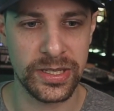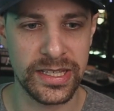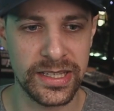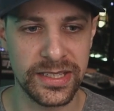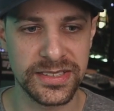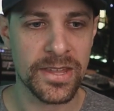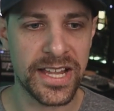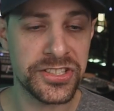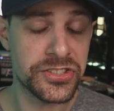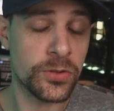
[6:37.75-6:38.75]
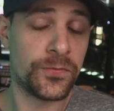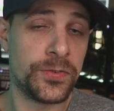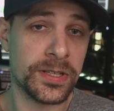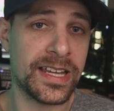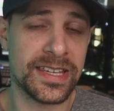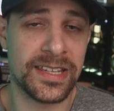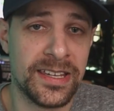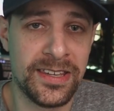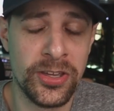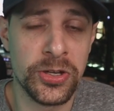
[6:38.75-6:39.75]
Is I just don't feel like
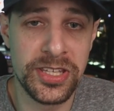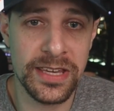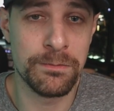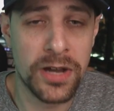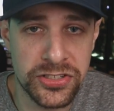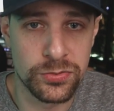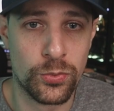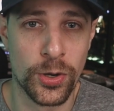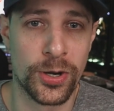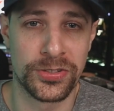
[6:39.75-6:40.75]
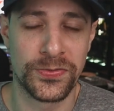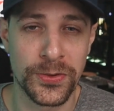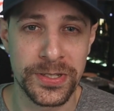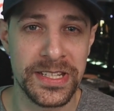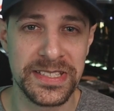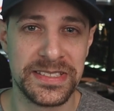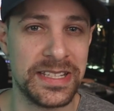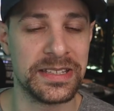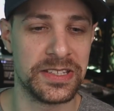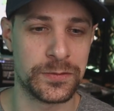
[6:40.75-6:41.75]
it could get much worse for
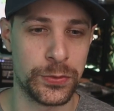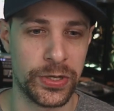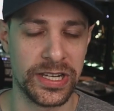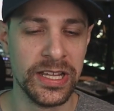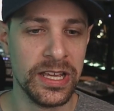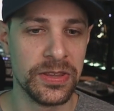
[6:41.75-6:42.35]
DC at this point.